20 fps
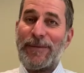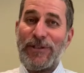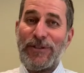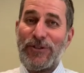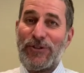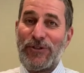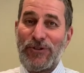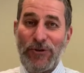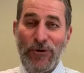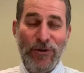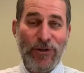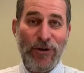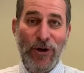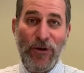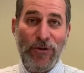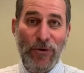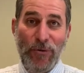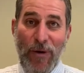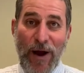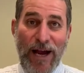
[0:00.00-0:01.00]
is certainly on
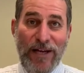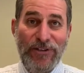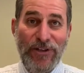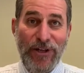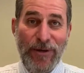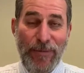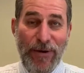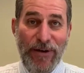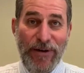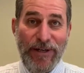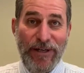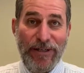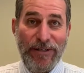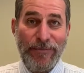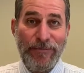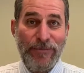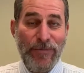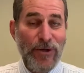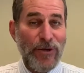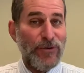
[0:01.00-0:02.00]
the rise in America.
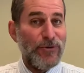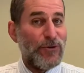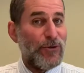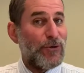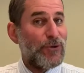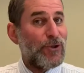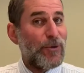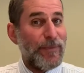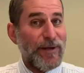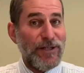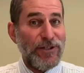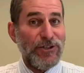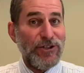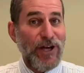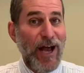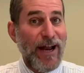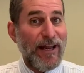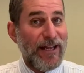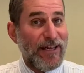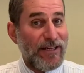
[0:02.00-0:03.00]
Jews are being
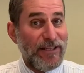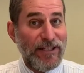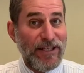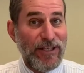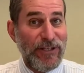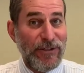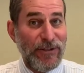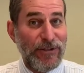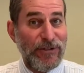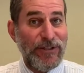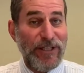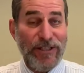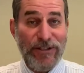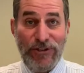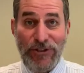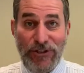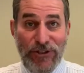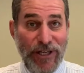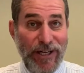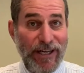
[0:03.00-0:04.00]
shot at and killed in
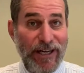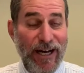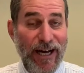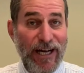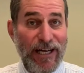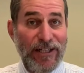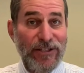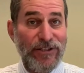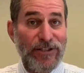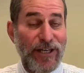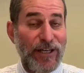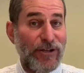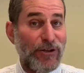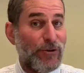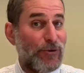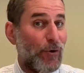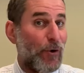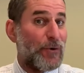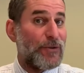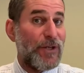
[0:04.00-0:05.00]
synagogues, in a
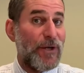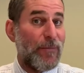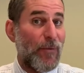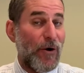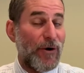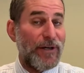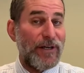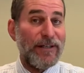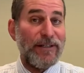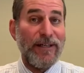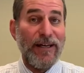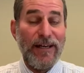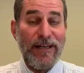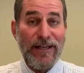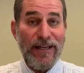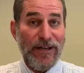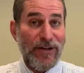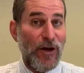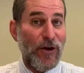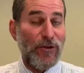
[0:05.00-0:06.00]
grocery market,
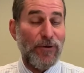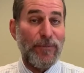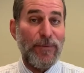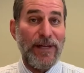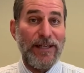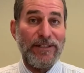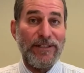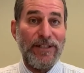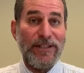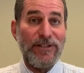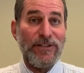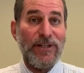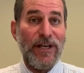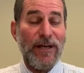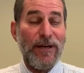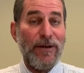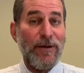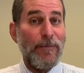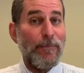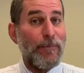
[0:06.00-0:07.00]
in other places,
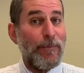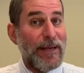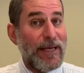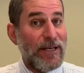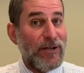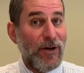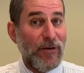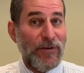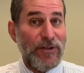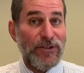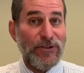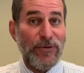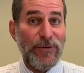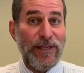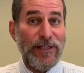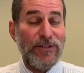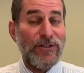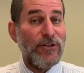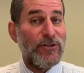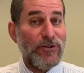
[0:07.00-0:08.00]
beaten on the
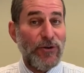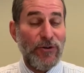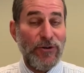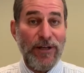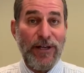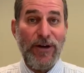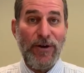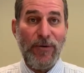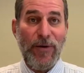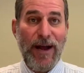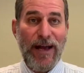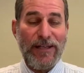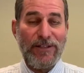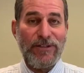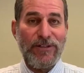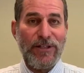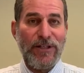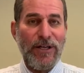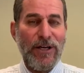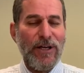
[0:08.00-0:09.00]
streets, certainly
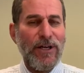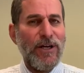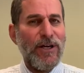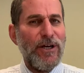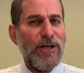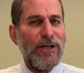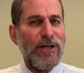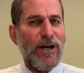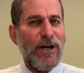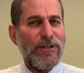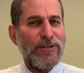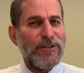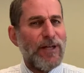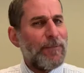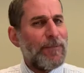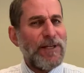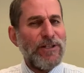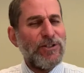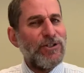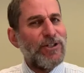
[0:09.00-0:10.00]
harassed.
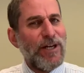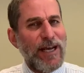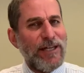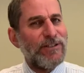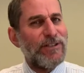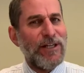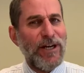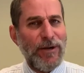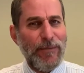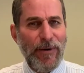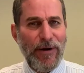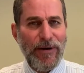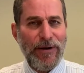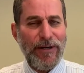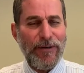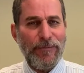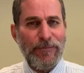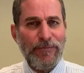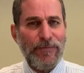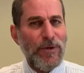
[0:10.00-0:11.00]
Something's changing in
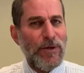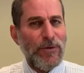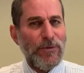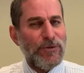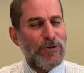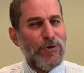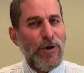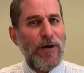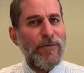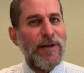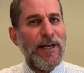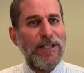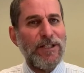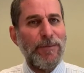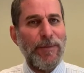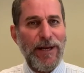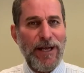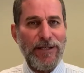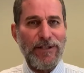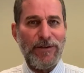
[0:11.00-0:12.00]
America. Do you have an
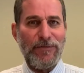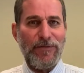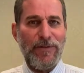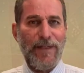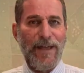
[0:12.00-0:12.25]
explanation for